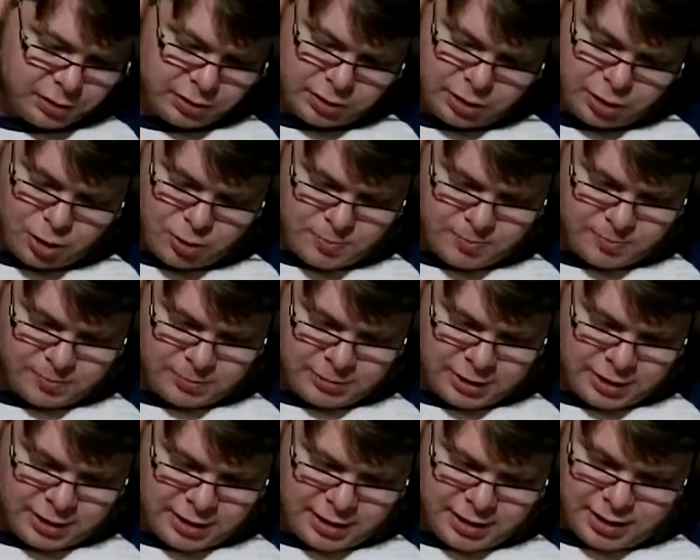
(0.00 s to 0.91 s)
Oh,
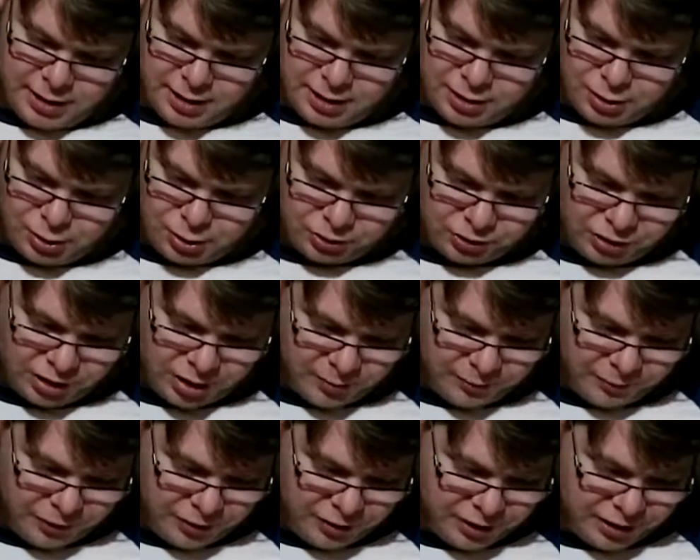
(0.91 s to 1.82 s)
and it looks like
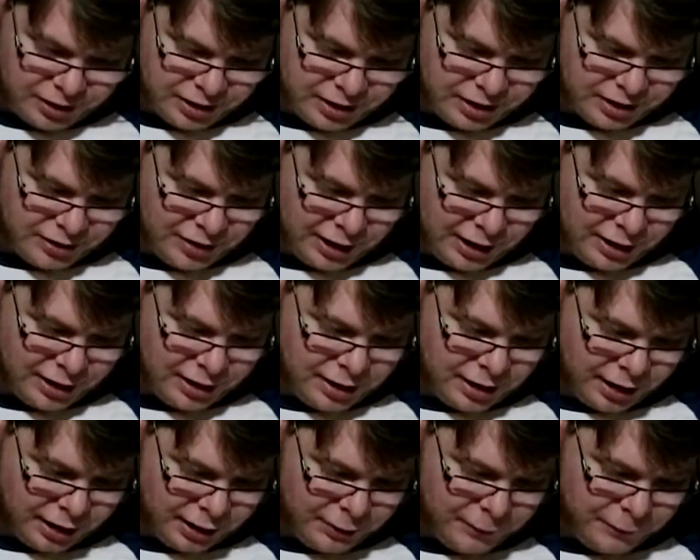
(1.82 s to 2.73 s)
I'm finally going to need that
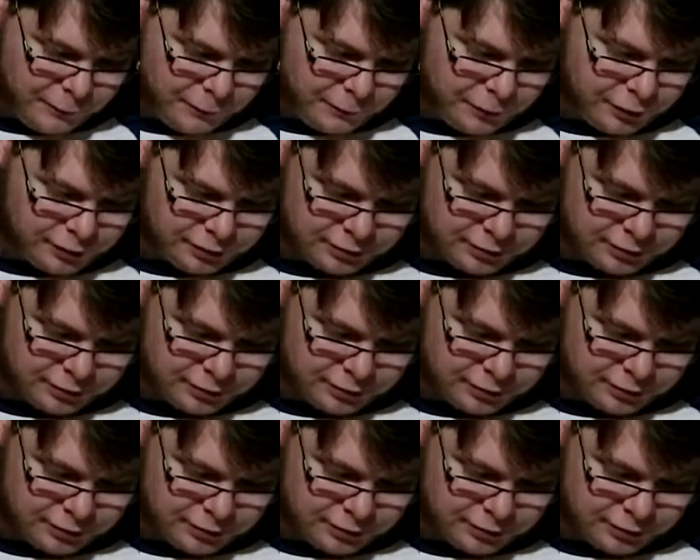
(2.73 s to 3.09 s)
knife.